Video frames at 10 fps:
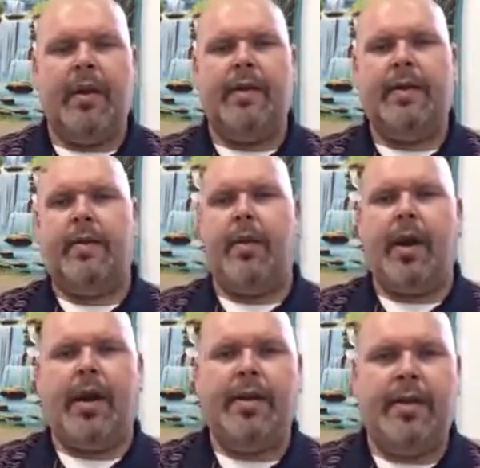He said,
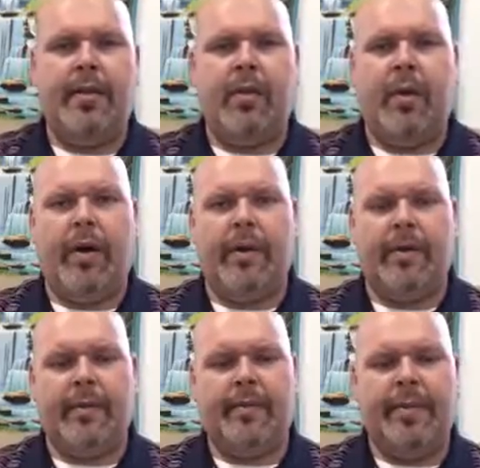"What I did
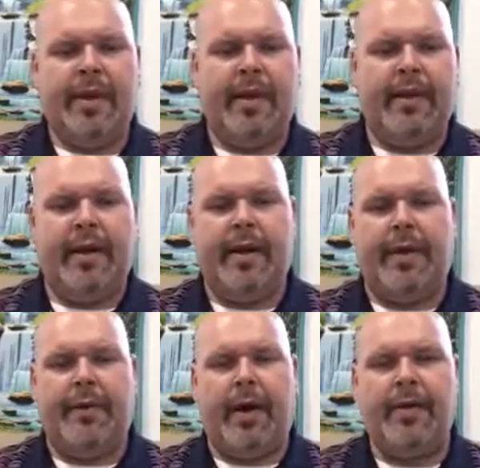was," he said,
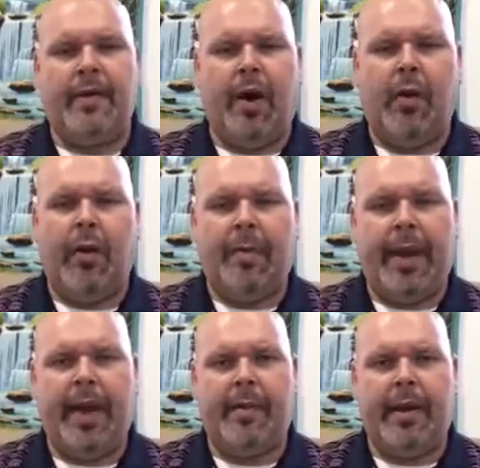"if I saw a
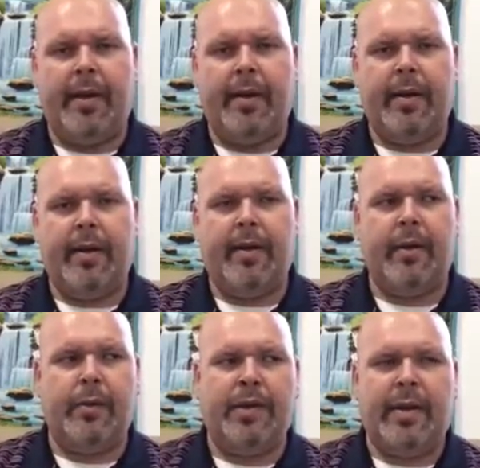baby
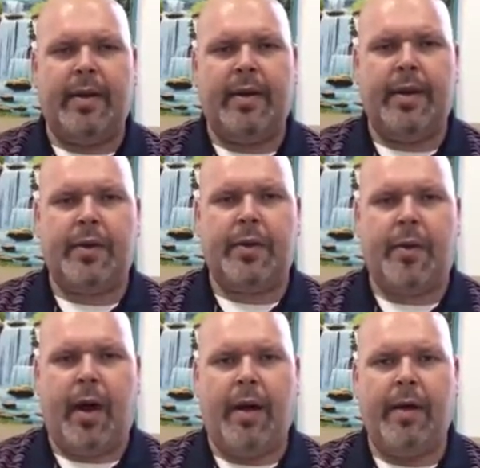that was in a ditch
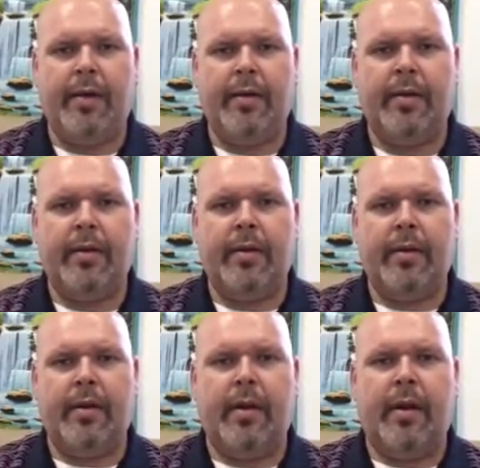crying,
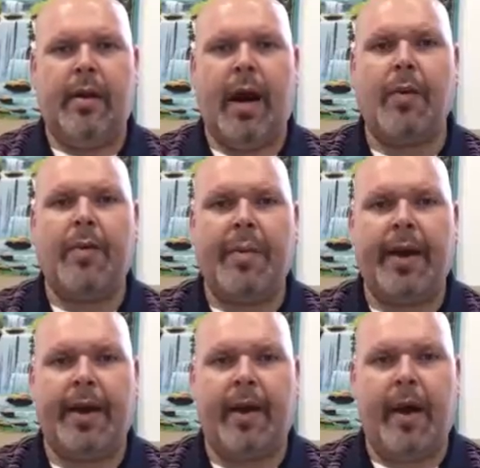I would
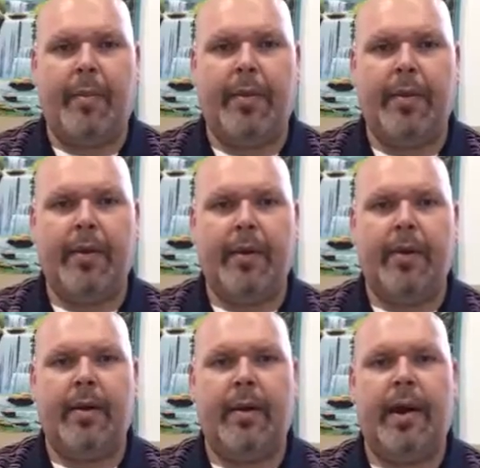pick it up
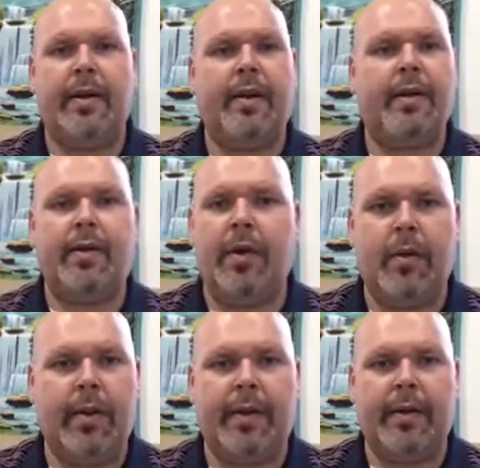and
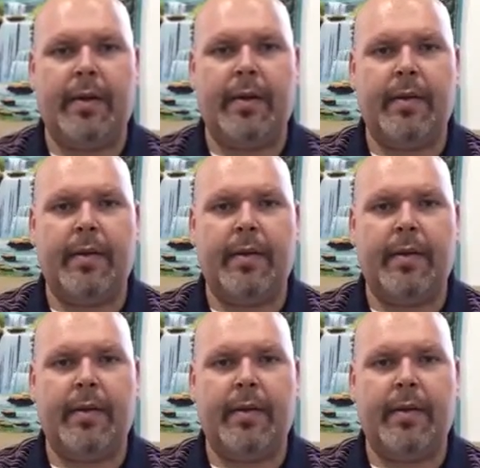console it."